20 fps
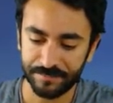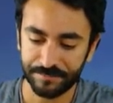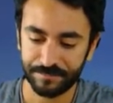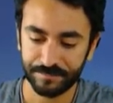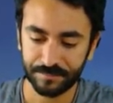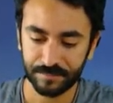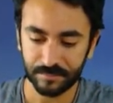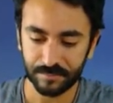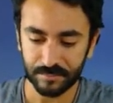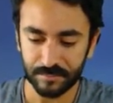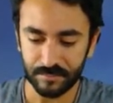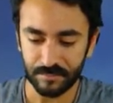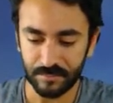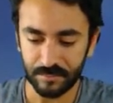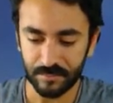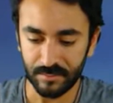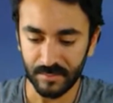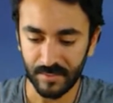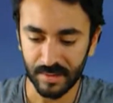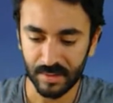Right?
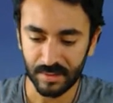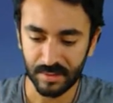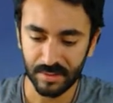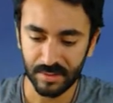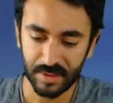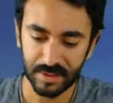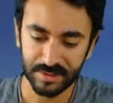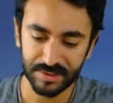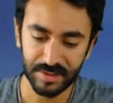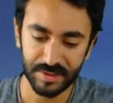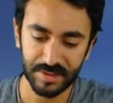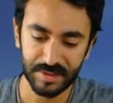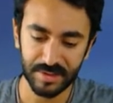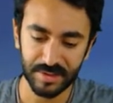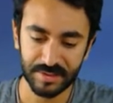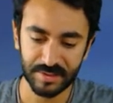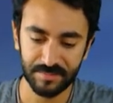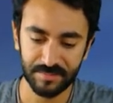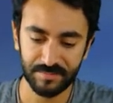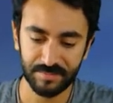
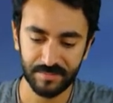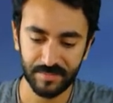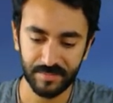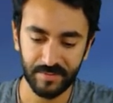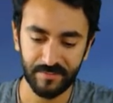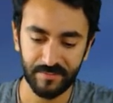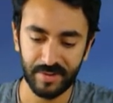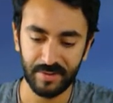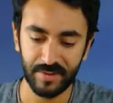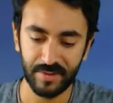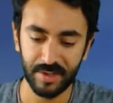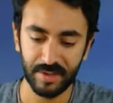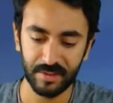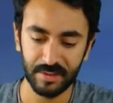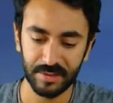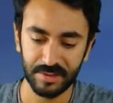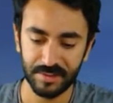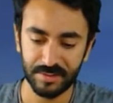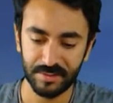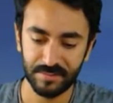Actually, that's a
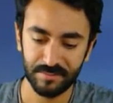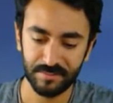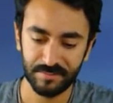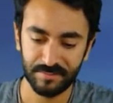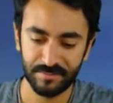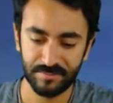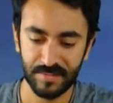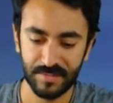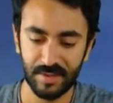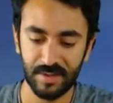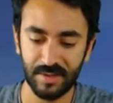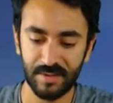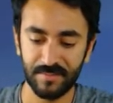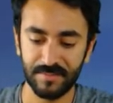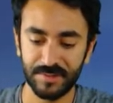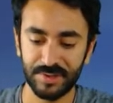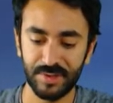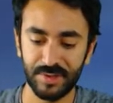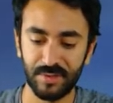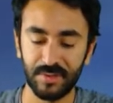very ugly
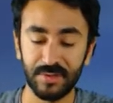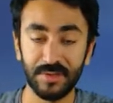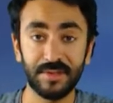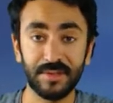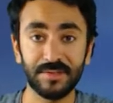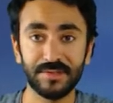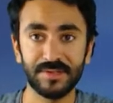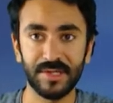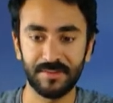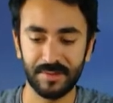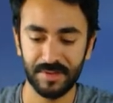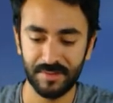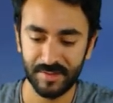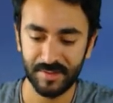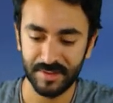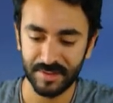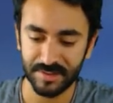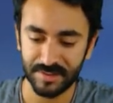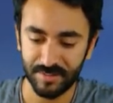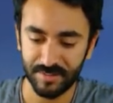
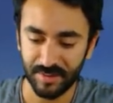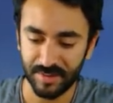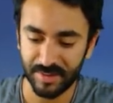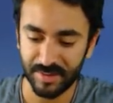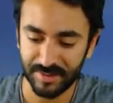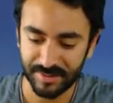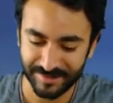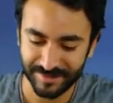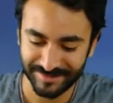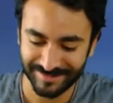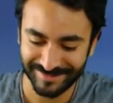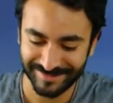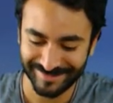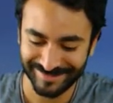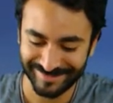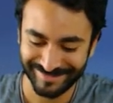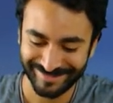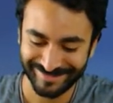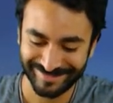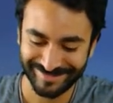shoulder, so I'm going to make it
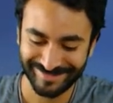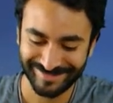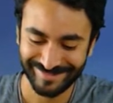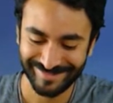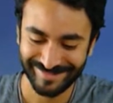smaller.